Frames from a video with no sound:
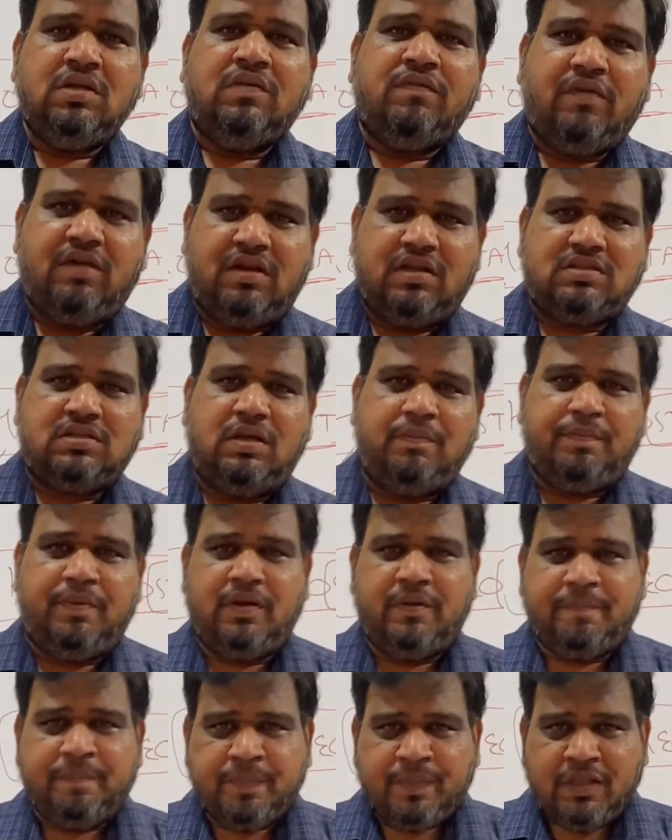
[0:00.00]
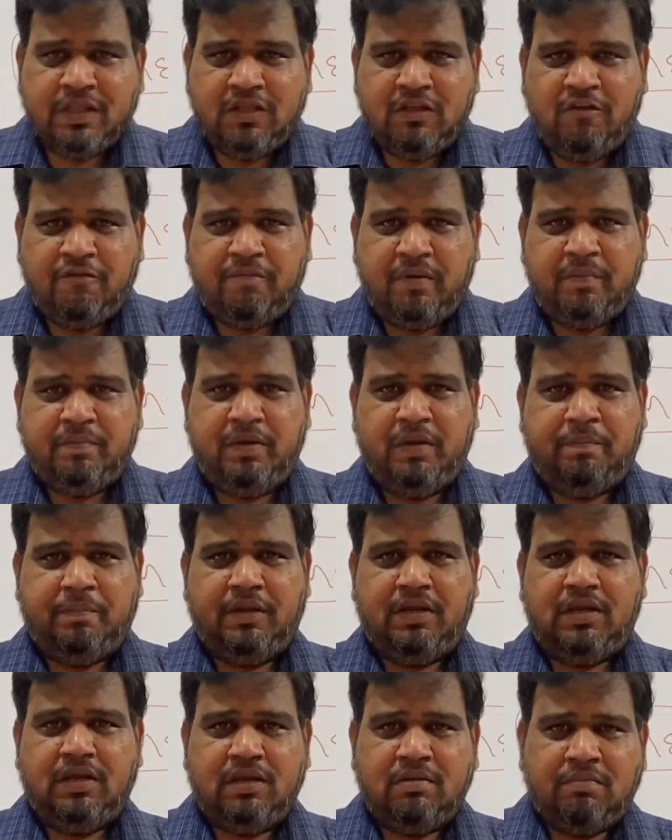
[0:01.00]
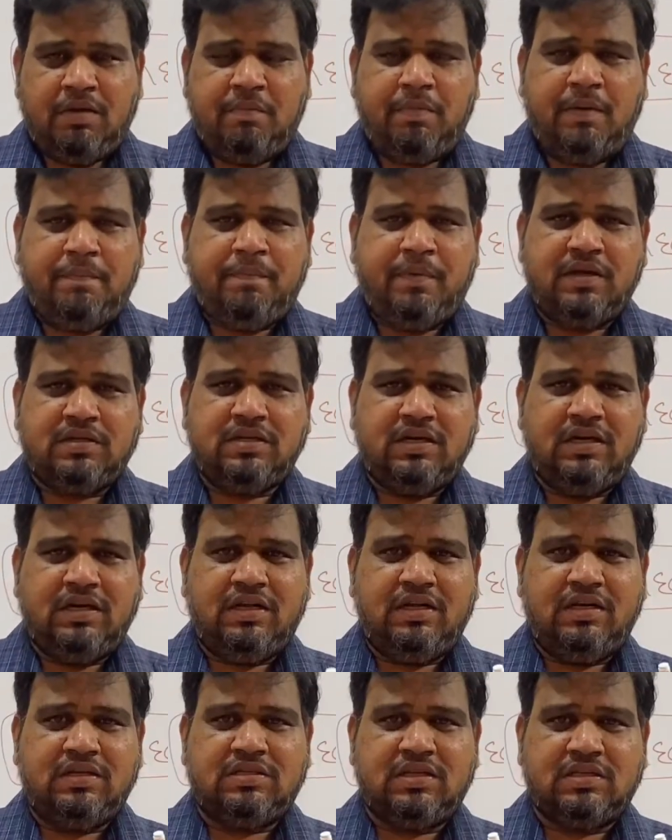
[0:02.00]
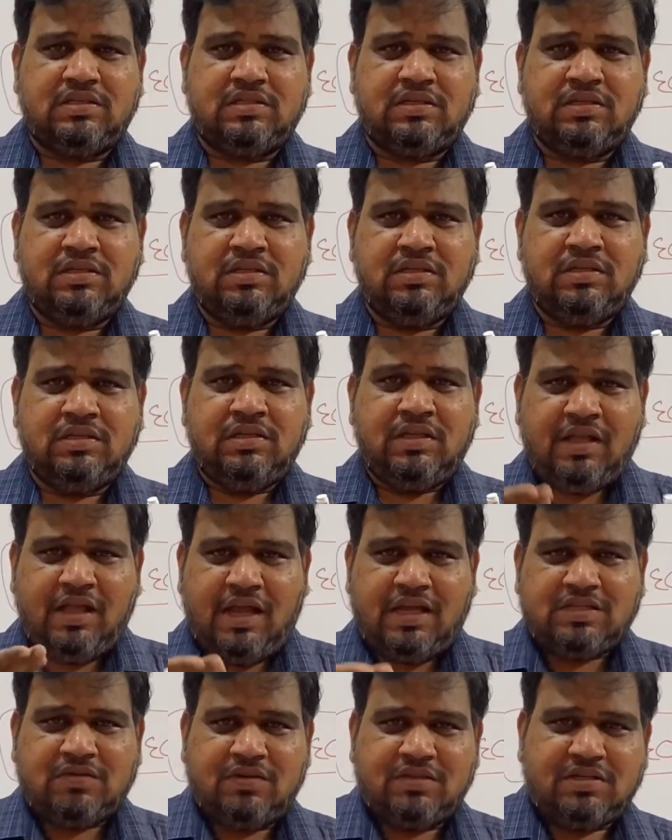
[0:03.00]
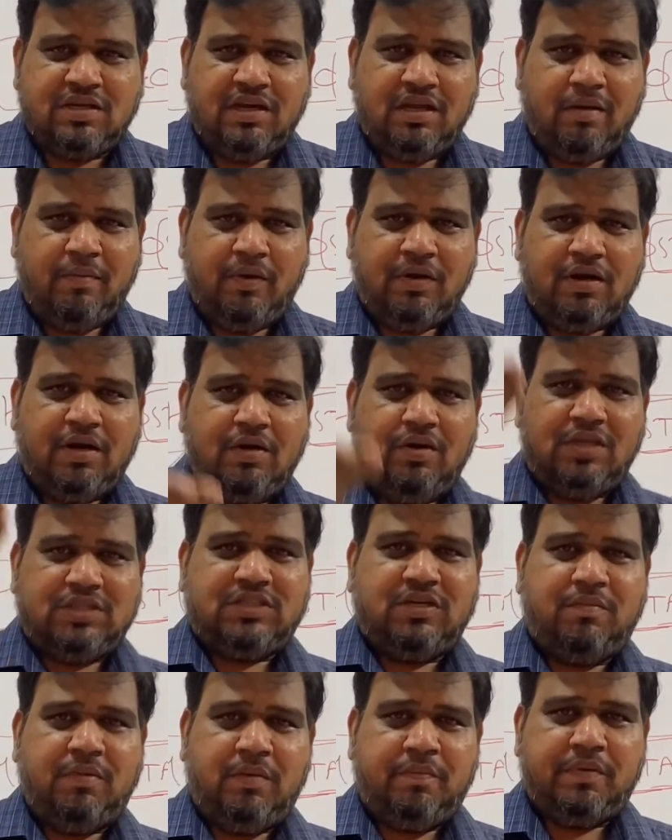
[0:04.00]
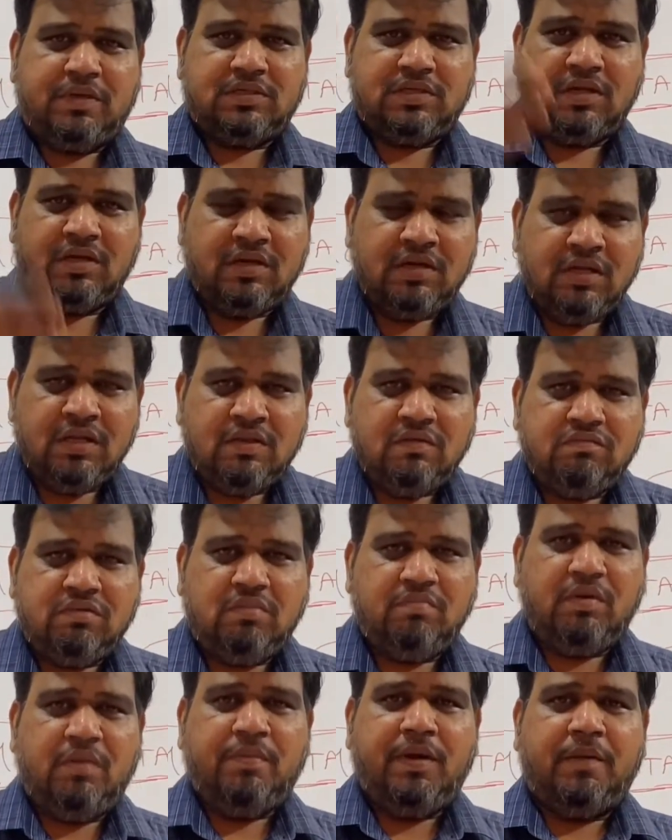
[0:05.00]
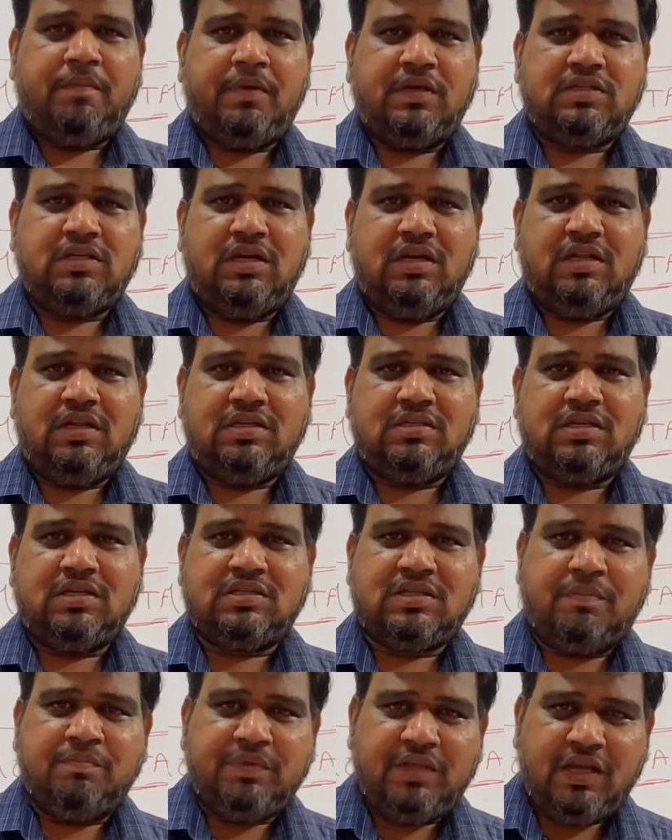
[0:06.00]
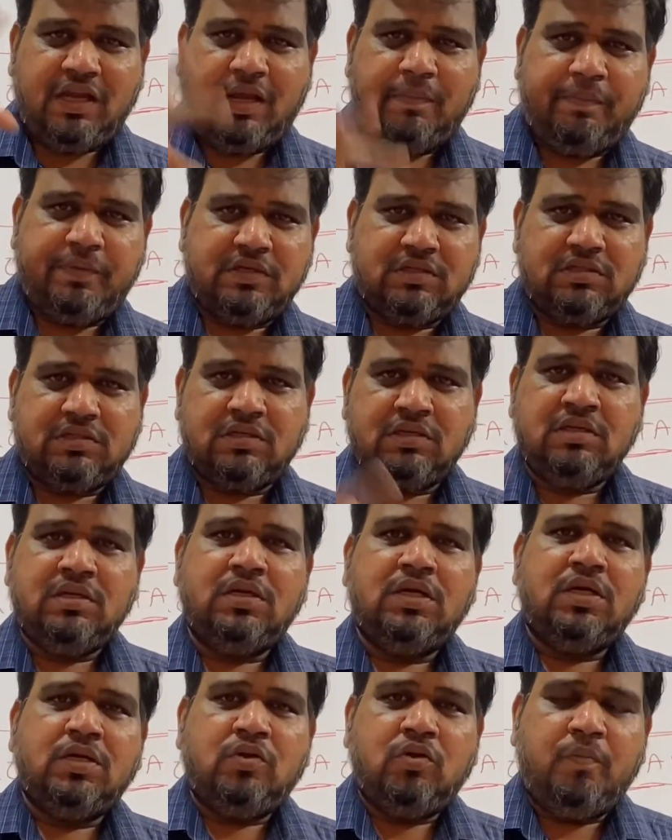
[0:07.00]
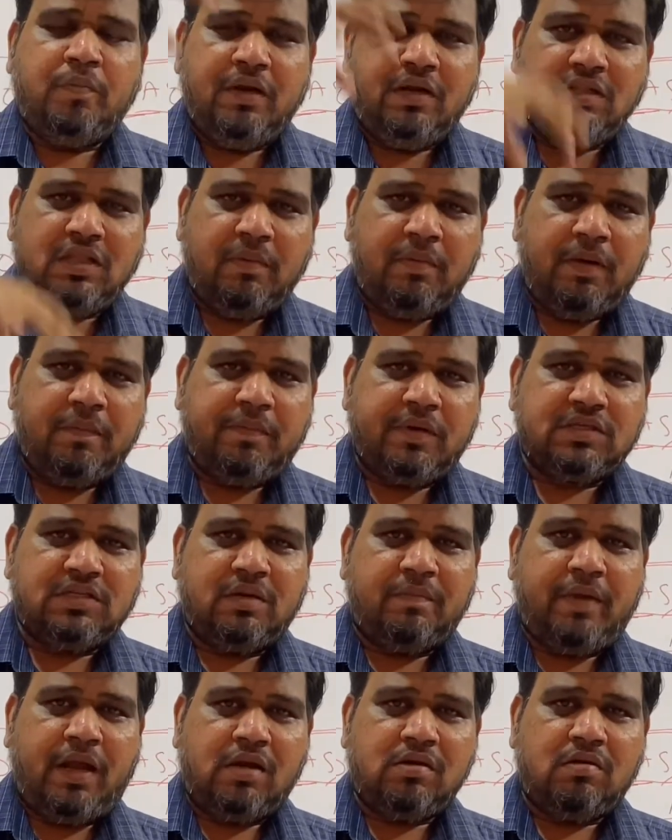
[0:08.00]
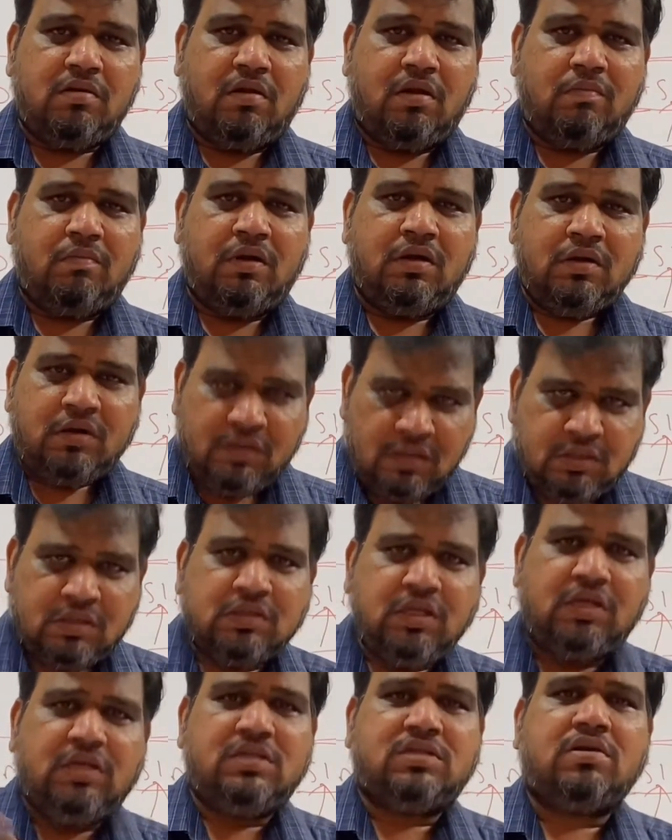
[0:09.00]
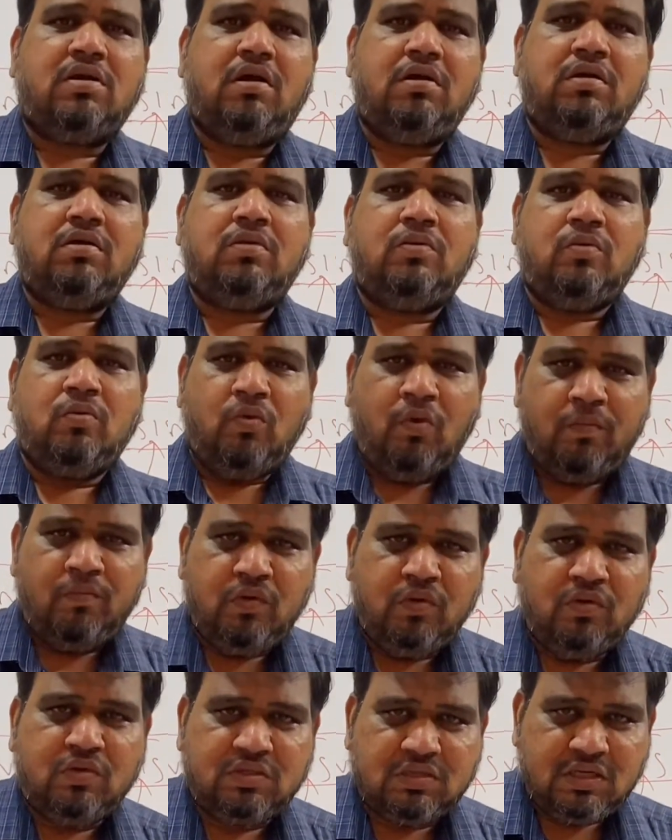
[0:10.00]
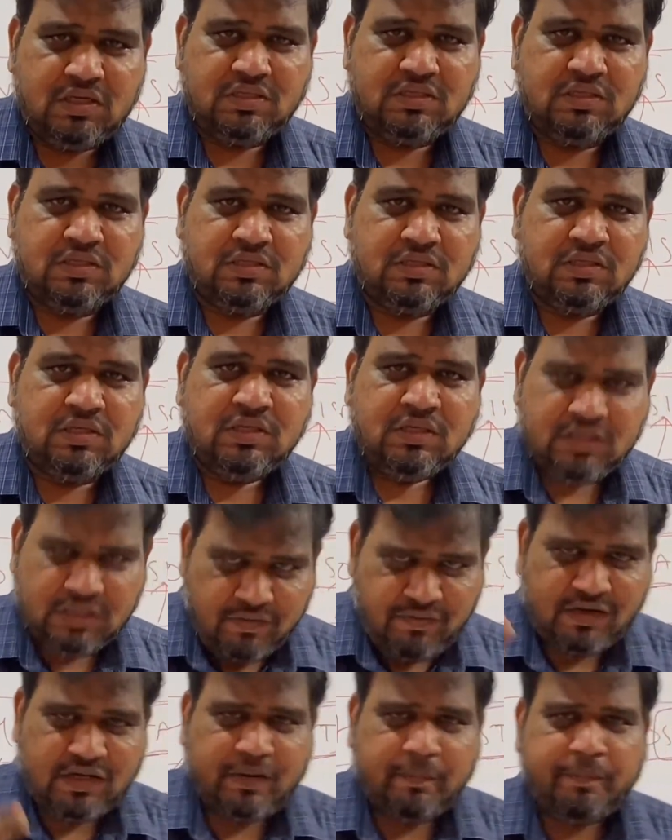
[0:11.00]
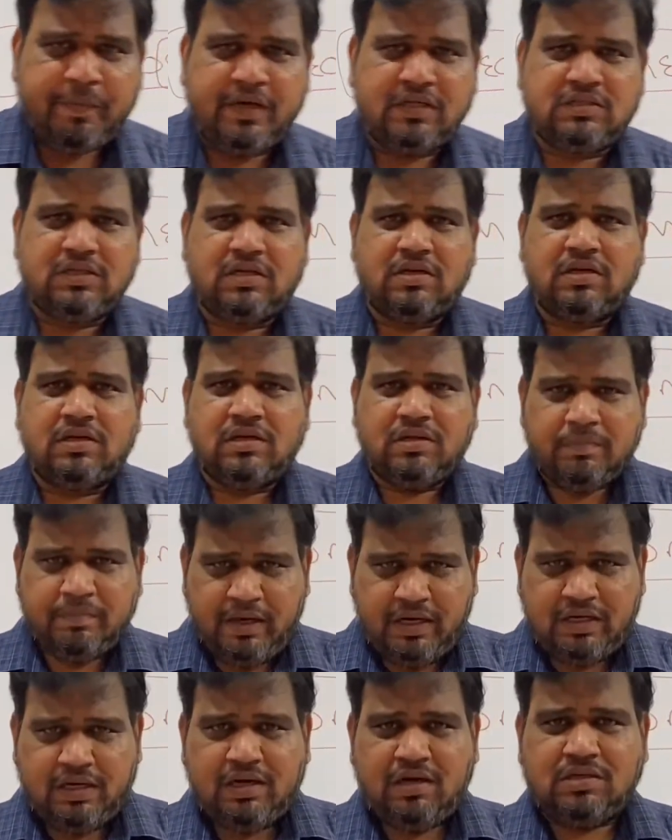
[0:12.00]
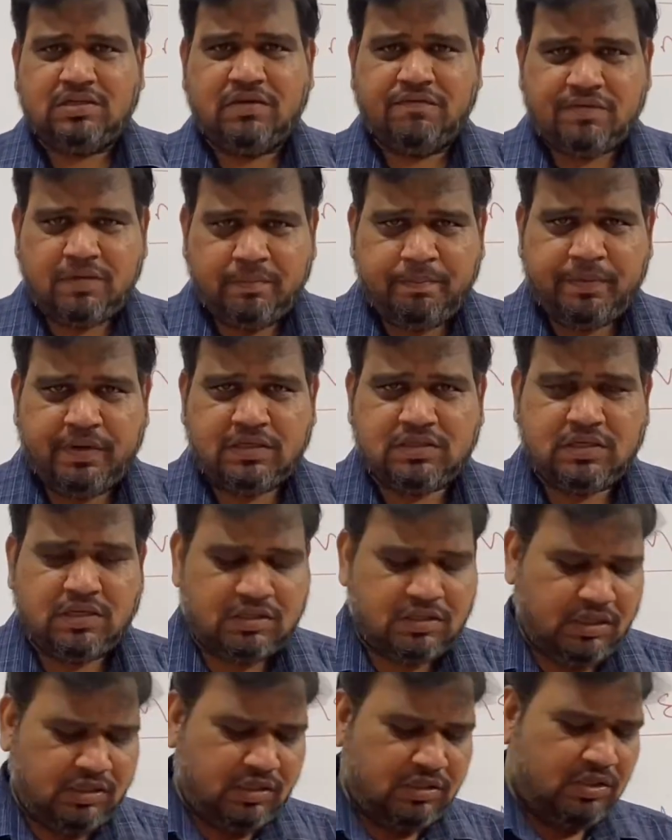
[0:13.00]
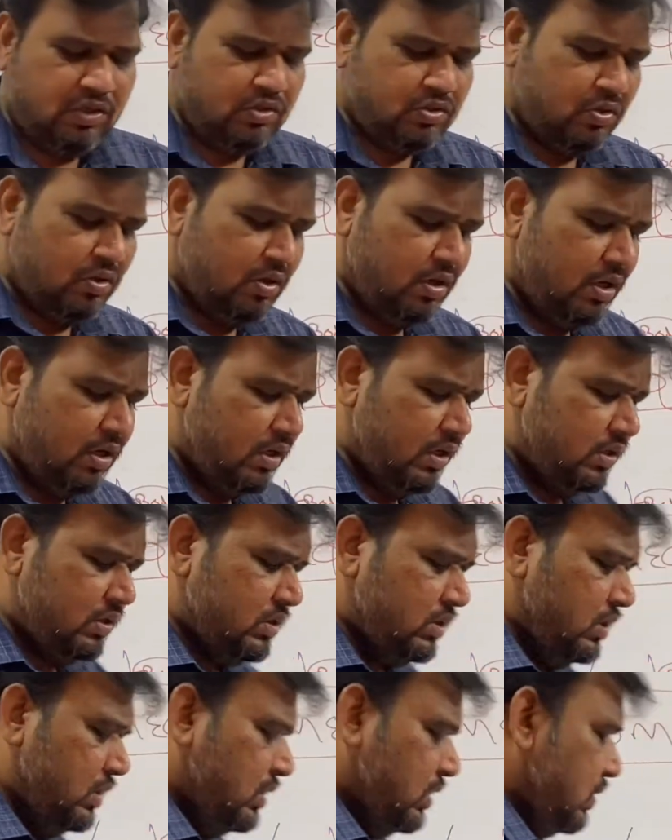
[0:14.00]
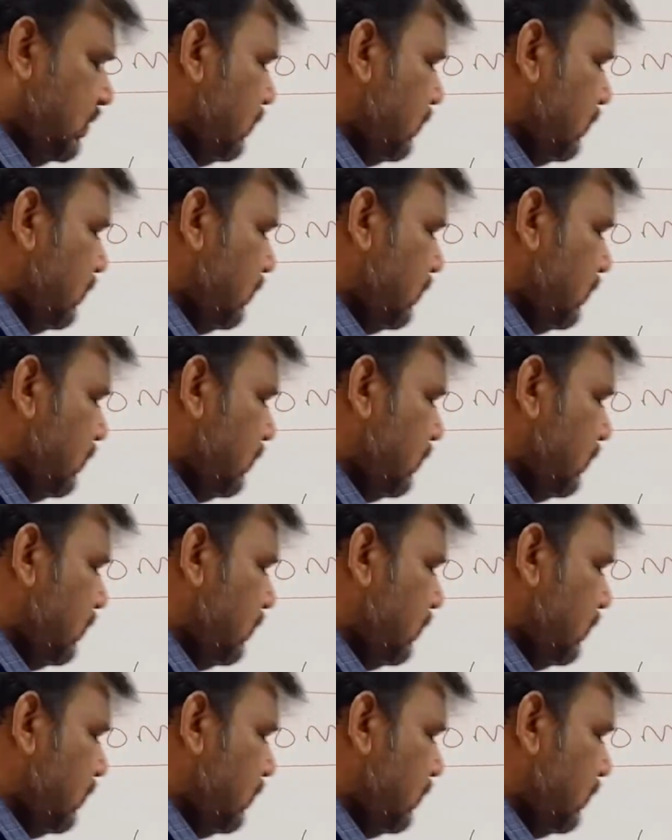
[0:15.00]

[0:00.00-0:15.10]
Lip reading: For example, if my BP, my blood pressure increases, as I was telling about regulation of blood pressure, when my blood pressure increases, something happens to bring the blood pressure back to normal. That is called homeostasis. Even temperature, maintenance of temperature, that is also called as